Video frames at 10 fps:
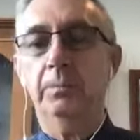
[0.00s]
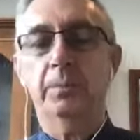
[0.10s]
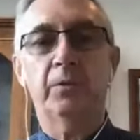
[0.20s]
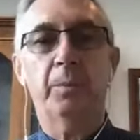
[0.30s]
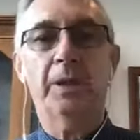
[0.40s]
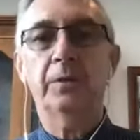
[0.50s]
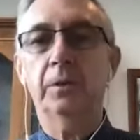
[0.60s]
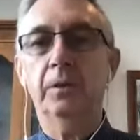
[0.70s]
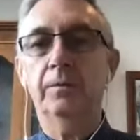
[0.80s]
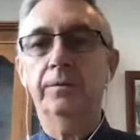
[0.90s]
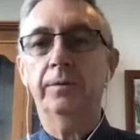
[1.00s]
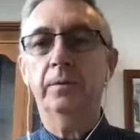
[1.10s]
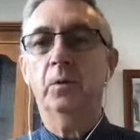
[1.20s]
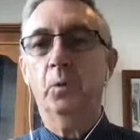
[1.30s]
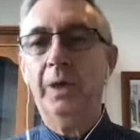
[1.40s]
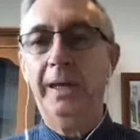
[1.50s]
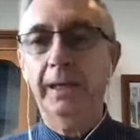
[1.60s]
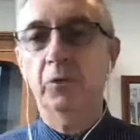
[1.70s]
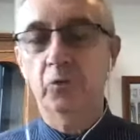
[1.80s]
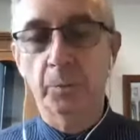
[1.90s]
perspective, we're
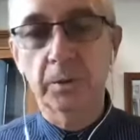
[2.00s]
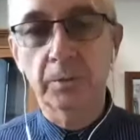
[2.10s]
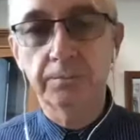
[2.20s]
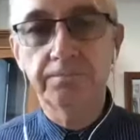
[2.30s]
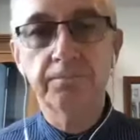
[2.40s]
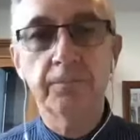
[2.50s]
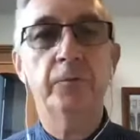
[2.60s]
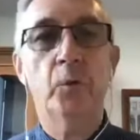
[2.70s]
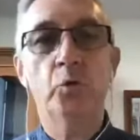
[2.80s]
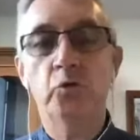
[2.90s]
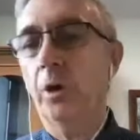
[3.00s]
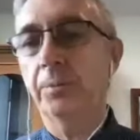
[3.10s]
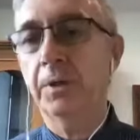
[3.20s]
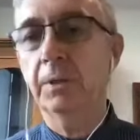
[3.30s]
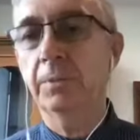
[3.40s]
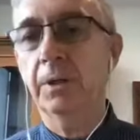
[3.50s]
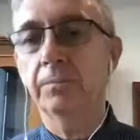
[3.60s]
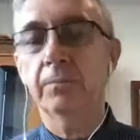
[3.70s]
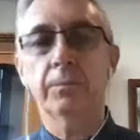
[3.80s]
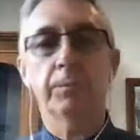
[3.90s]
eligible for JobKeeper.
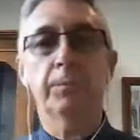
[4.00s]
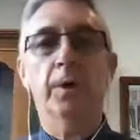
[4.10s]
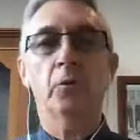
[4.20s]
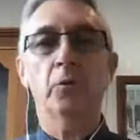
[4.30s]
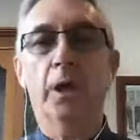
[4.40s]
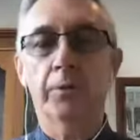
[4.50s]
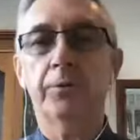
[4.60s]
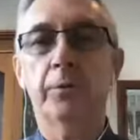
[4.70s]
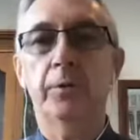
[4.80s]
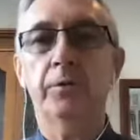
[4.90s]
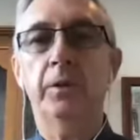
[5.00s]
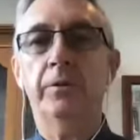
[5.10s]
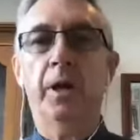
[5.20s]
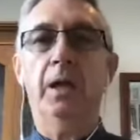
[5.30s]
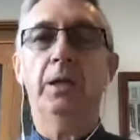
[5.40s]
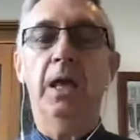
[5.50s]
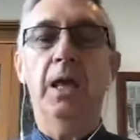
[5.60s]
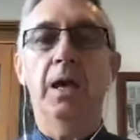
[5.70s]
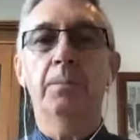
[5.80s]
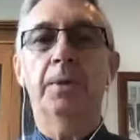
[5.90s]
I'll go through the detail,
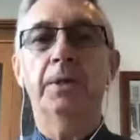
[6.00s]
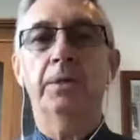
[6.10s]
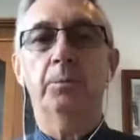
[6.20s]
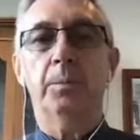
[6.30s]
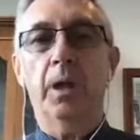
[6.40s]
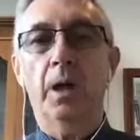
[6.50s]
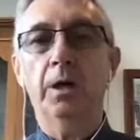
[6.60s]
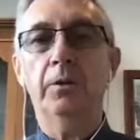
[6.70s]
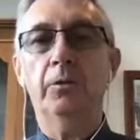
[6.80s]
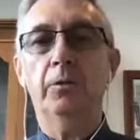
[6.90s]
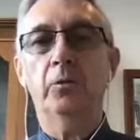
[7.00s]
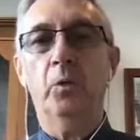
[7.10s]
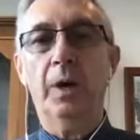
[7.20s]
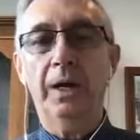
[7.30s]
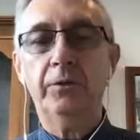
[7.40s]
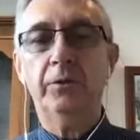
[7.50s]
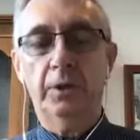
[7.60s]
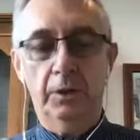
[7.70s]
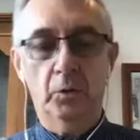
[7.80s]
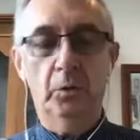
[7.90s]
but it applies to us
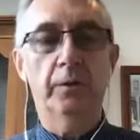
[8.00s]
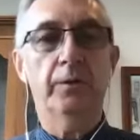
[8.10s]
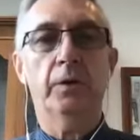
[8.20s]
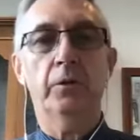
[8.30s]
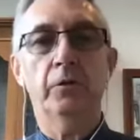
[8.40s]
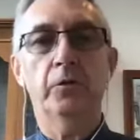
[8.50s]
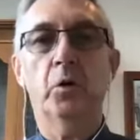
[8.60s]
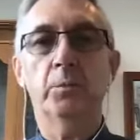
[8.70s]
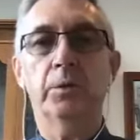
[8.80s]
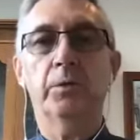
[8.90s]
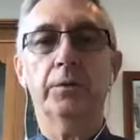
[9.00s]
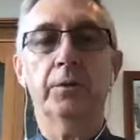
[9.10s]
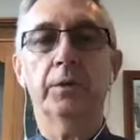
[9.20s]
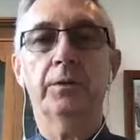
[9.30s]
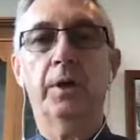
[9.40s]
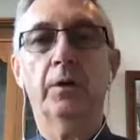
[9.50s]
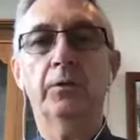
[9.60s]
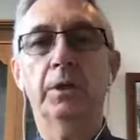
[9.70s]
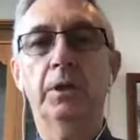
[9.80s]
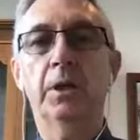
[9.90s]
in all the various forms. I've got the details
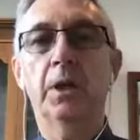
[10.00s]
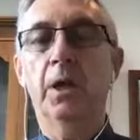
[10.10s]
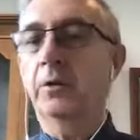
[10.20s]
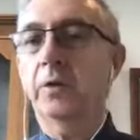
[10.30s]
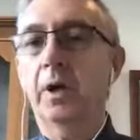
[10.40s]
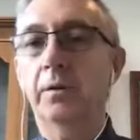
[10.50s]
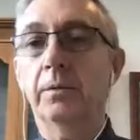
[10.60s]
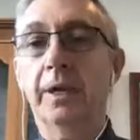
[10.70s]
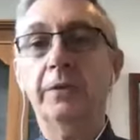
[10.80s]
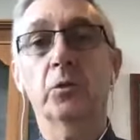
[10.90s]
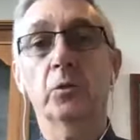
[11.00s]
here. So that's a